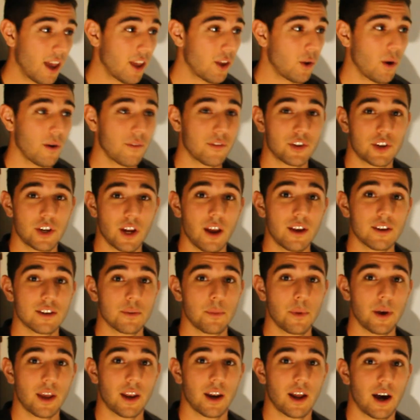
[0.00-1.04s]
you have a chance of
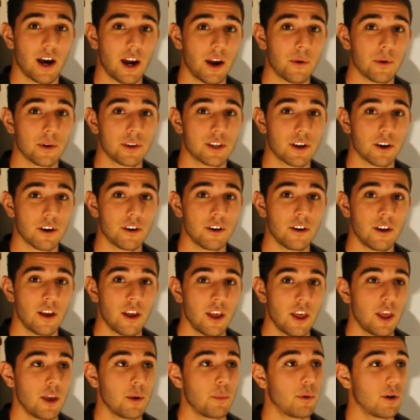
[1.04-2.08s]
making a higher return,
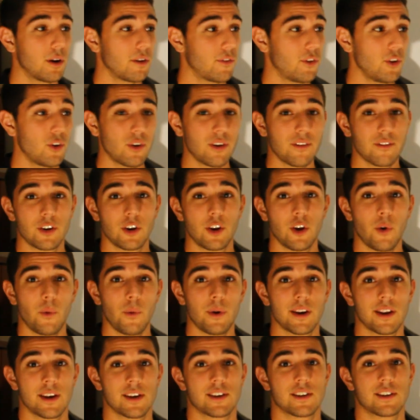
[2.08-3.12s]
but if you don't even know
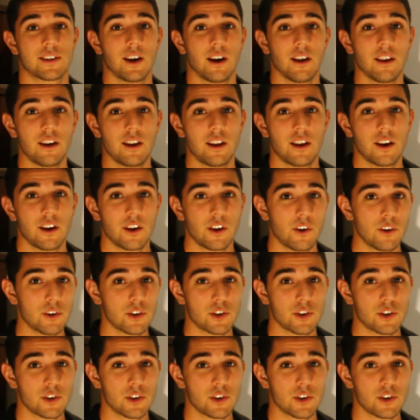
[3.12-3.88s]
when to sell it, you're